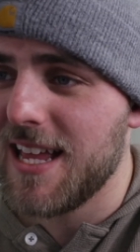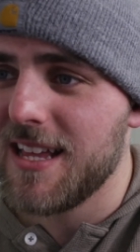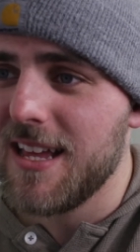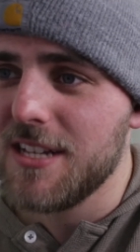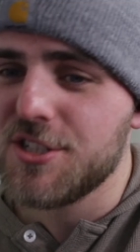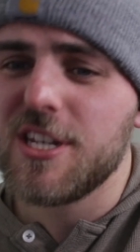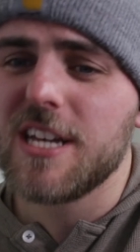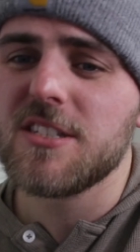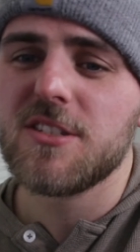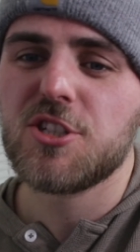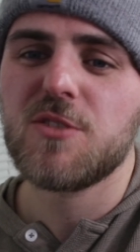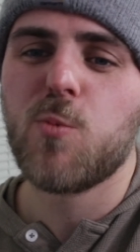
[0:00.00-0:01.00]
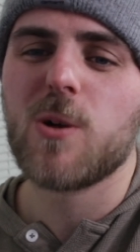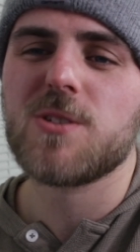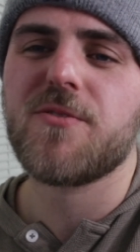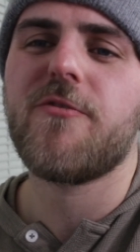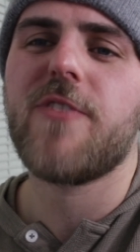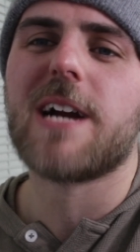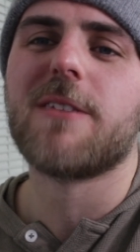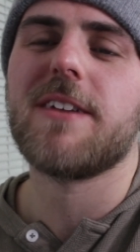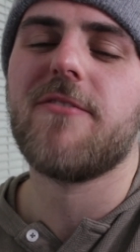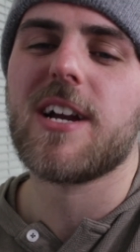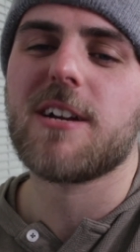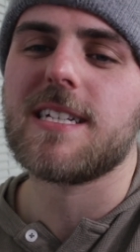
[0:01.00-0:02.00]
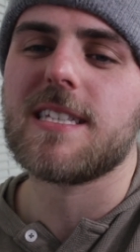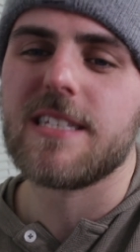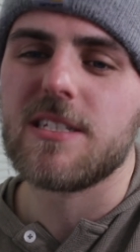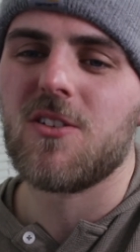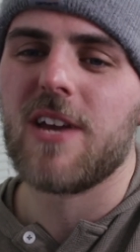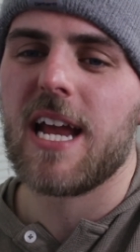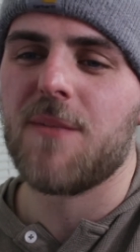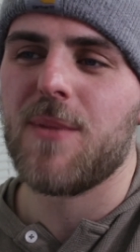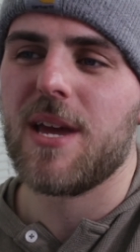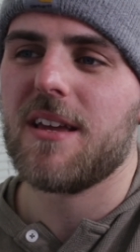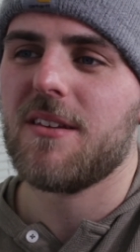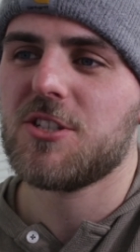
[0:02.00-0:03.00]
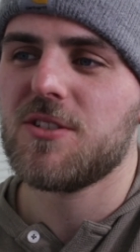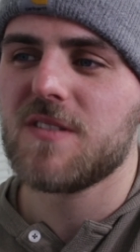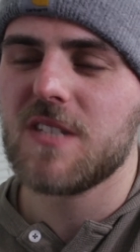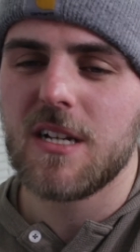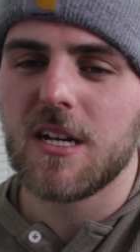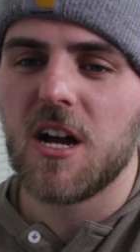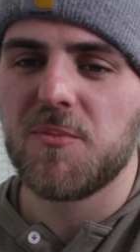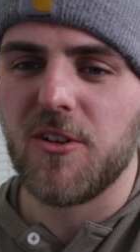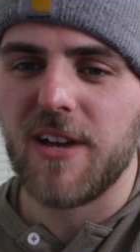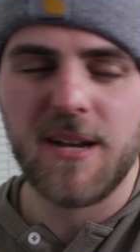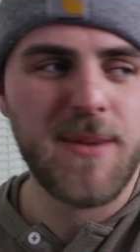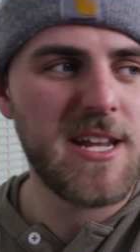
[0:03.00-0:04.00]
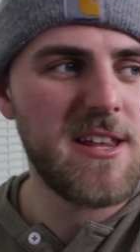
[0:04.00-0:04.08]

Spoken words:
She's watched very, very little anime. She's seen a couple of animated